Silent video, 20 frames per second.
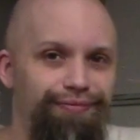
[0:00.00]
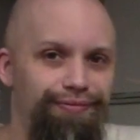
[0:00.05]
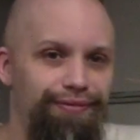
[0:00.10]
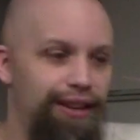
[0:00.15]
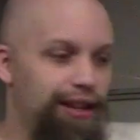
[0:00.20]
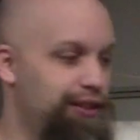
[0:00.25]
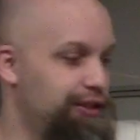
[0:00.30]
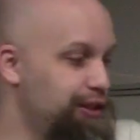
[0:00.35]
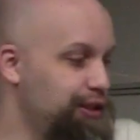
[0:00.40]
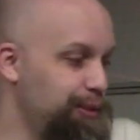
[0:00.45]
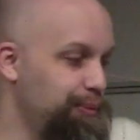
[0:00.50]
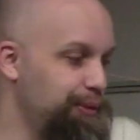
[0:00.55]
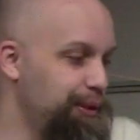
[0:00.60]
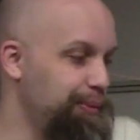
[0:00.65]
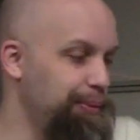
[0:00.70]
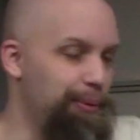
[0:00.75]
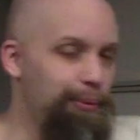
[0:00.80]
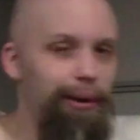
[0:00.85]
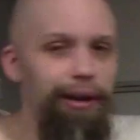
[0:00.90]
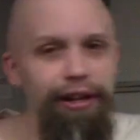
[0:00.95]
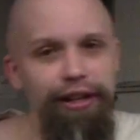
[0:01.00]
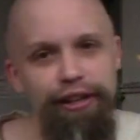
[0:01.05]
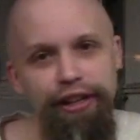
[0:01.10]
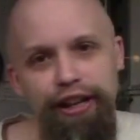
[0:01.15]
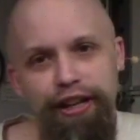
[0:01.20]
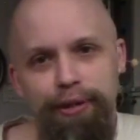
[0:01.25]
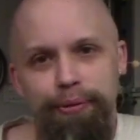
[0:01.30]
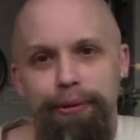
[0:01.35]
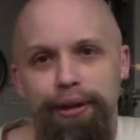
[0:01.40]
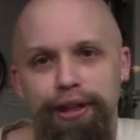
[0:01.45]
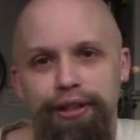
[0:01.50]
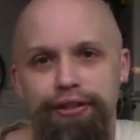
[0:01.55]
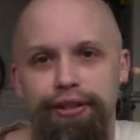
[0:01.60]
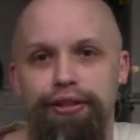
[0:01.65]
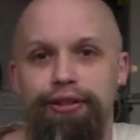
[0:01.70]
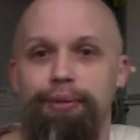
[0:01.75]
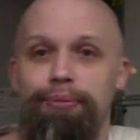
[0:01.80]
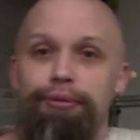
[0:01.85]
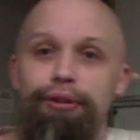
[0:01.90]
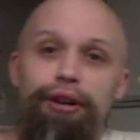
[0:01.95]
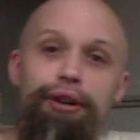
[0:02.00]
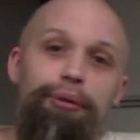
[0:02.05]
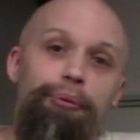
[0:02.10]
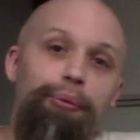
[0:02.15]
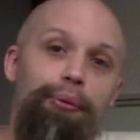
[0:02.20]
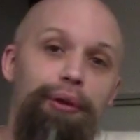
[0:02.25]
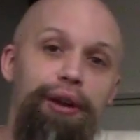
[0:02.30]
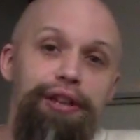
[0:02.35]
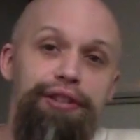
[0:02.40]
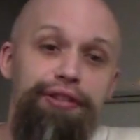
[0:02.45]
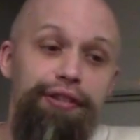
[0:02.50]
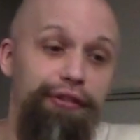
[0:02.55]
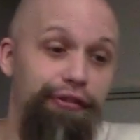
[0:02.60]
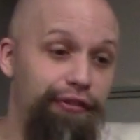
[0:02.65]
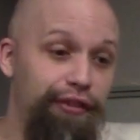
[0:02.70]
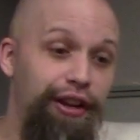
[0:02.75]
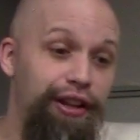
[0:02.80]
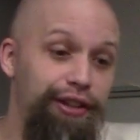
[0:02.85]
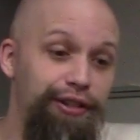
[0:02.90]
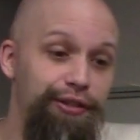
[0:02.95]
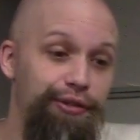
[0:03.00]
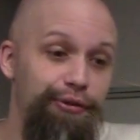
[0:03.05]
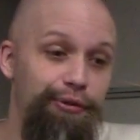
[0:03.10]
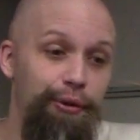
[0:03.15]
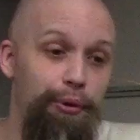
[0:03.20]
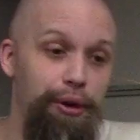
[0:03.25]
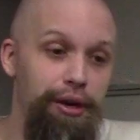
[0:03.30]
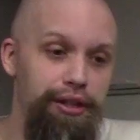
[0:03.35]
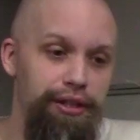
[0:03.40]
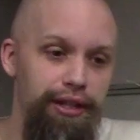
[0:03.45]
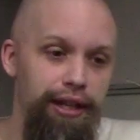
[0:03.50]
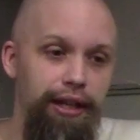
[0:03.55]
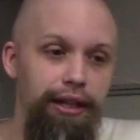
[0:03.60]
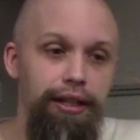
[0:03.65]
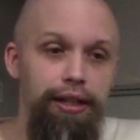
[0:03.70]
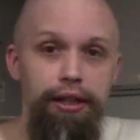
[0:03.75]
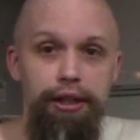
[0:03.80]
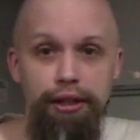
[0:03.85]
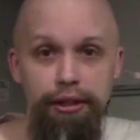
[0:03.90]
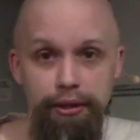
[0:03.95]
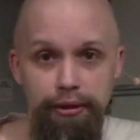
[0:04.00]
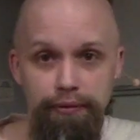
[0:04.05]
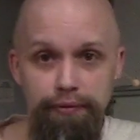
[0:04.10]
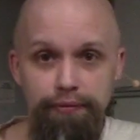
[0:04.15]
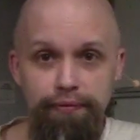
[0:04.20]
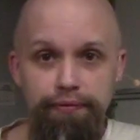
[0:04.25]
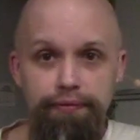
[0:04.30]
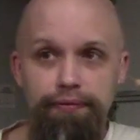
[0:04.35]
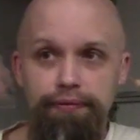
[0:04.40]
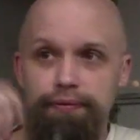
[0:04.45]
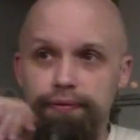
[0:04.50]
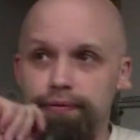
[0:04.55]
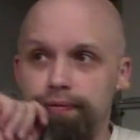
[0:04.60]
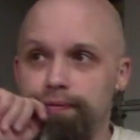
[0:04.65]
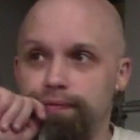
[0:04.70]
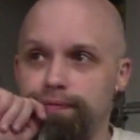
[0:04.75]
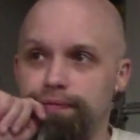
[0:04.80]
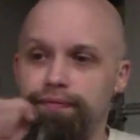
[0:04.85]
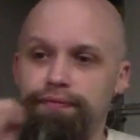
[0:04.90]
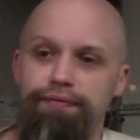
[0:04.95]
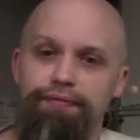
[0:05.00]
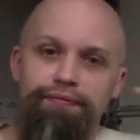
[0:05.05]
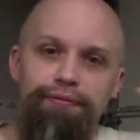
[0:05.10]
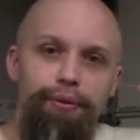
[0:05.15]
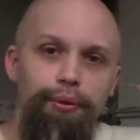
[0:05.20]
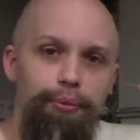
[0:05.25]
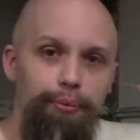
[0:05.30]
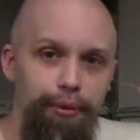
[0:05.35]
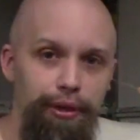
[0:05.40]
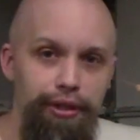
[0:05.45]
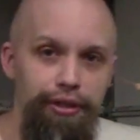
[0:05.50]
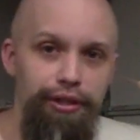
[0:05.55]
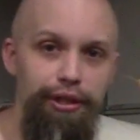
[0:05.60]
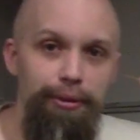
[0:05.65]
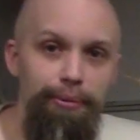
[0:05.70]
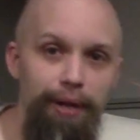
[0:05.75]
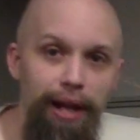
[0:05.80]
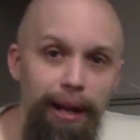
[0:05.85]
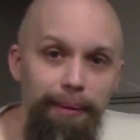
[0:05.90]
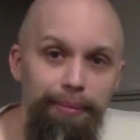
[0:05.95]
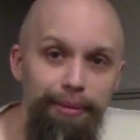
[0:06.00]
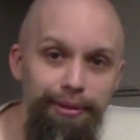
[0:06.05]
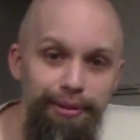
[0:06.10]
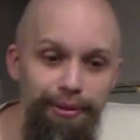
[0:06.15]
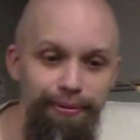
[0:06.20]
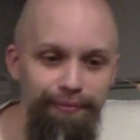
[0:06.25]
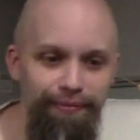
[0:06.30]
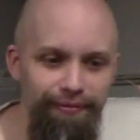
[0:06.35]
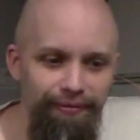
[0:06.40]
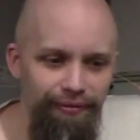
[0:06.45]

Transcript: and since I'm going to be waiting anyways because I'm trying to raise the funds for it, we're going to see what happens.